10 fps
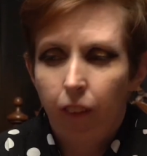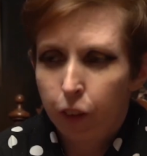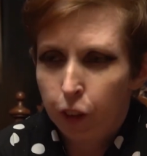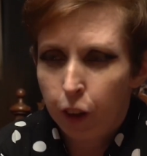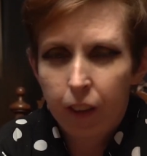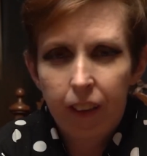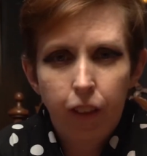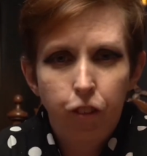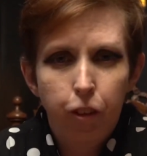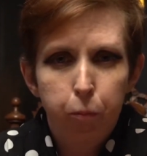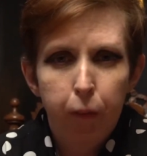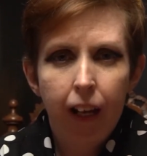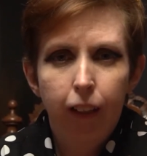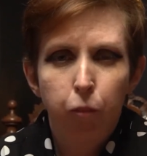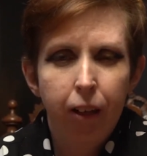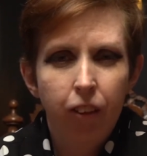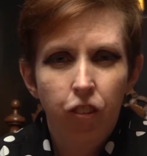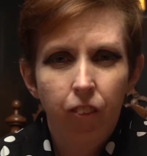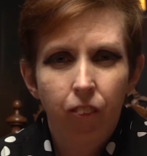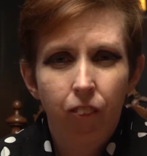you go to get your pack of
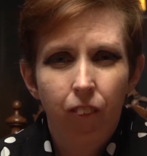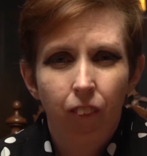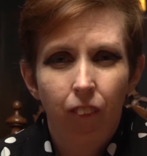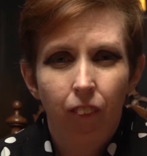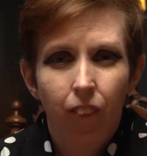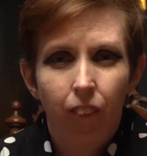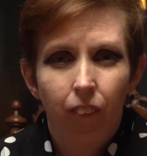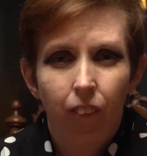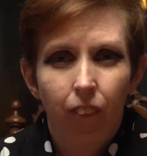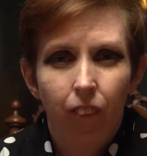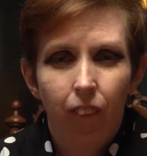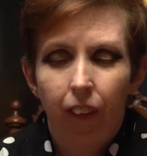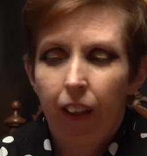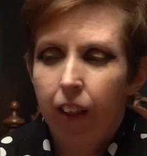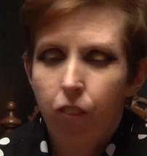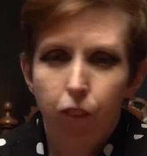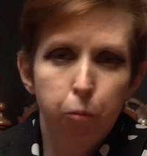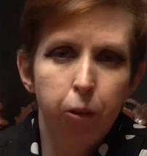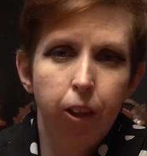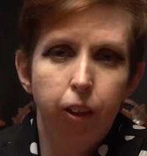matches, and
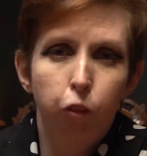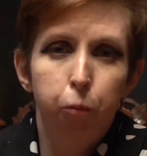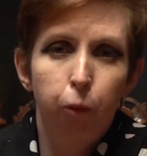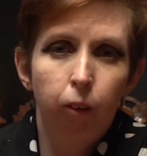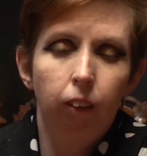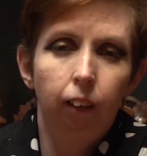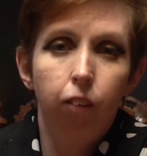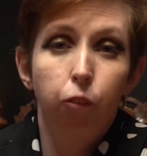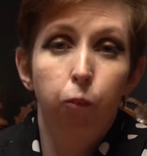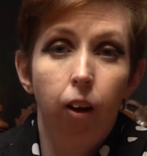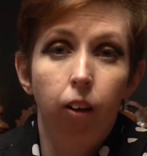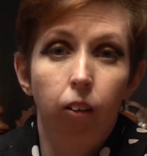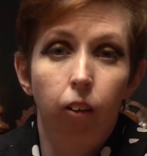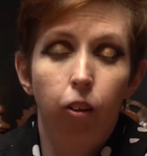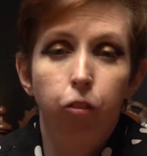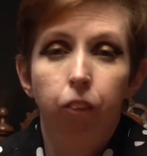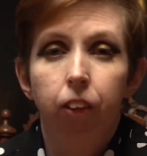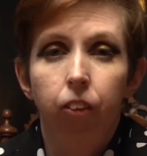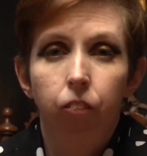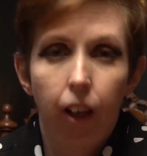somebody has poured a glass of water over
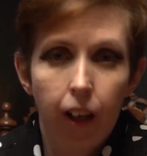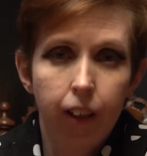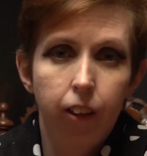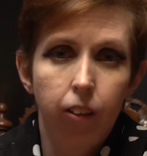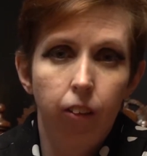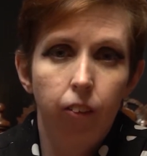the entire